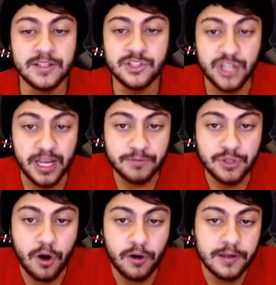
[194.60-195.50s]

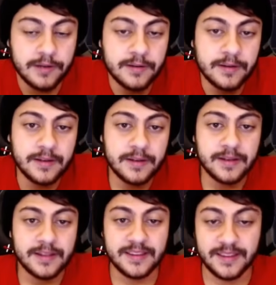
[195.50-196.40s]
James Harden,
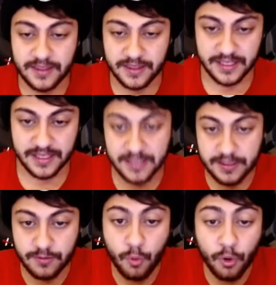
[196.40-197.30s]

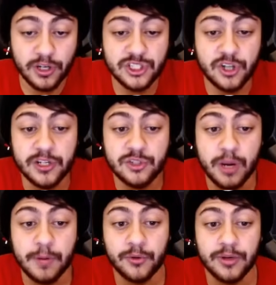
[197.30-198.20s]
the Warriors started
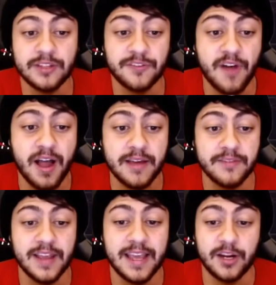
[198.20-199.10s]
Draymond Green at the
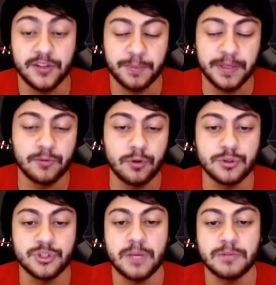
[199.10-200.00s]
5, and on the pick and
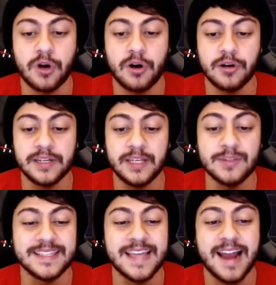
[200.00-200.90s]
rolls with James Harden, he
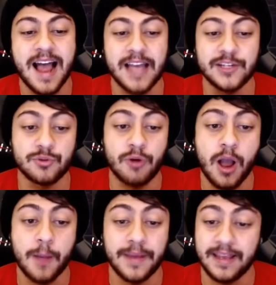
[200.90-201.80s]
was in that high
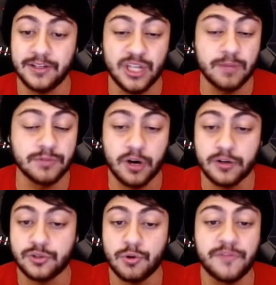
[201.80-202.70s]
drop, and James
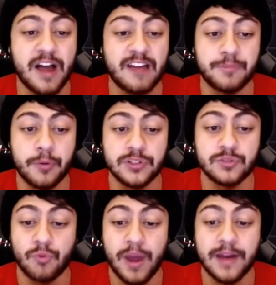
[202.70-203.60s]
Harden scored 5
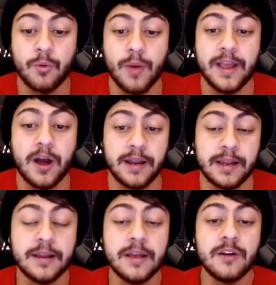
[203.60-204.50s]
points right away on
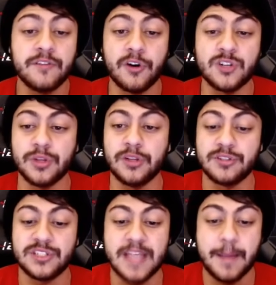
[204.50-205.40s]
it, first with a
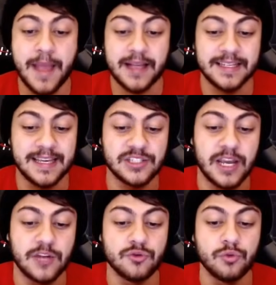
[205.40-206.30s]
little step back
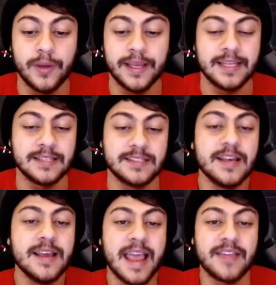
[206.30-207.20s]
against Andrew Wiggins,
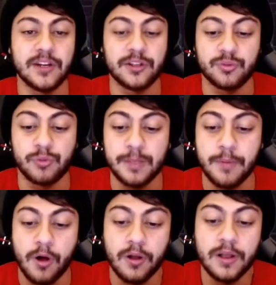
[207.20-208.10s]
and then a
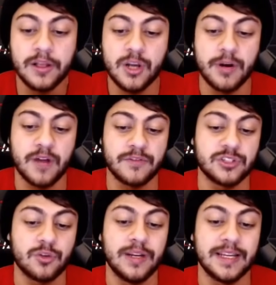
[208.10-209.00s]
3-ball coming off a
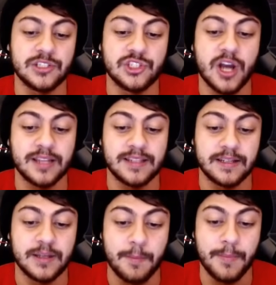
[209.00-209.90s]
screen against
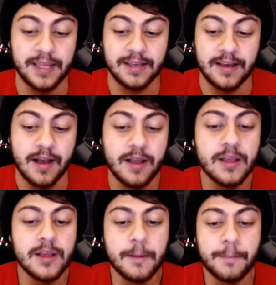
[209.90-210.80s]
Jonathan Kuminga.
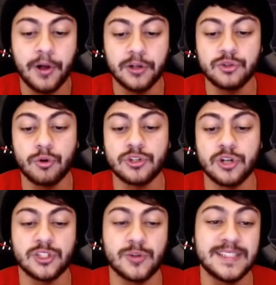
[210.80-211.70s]
Paul George
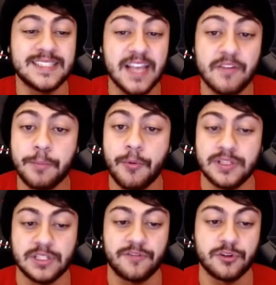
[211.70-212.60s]
also had 7
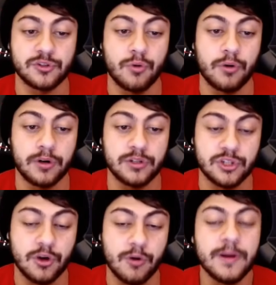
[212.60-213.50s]
points in the first quarter,
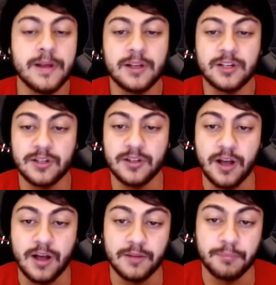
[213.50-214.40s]
so
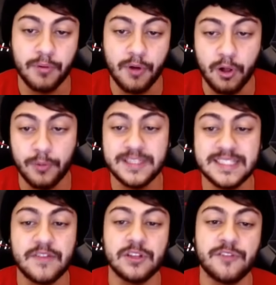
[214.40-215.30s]
Paul with
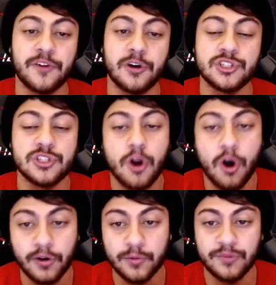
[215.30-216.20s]
7 in the first,
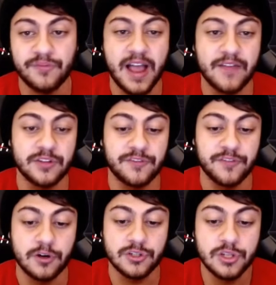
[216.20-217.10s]
Harden with 5 in the
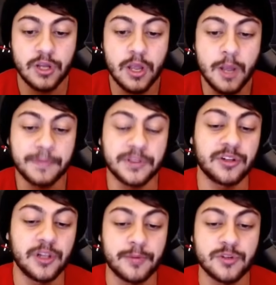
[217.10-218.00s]
first, but the
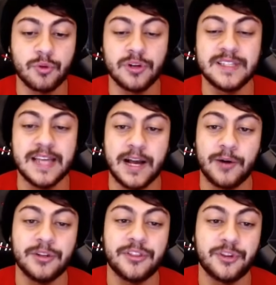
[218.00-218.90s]
Clippers were
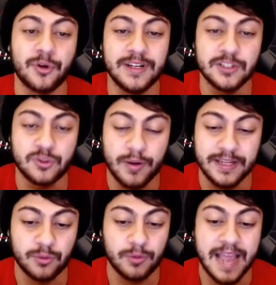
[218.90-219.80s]
down
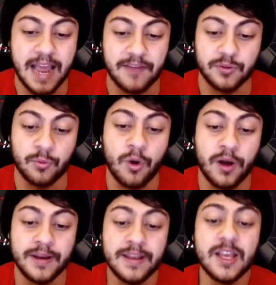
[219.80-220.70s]
30-23 after
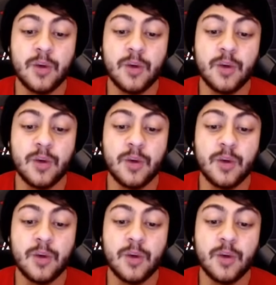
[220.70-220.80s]
one.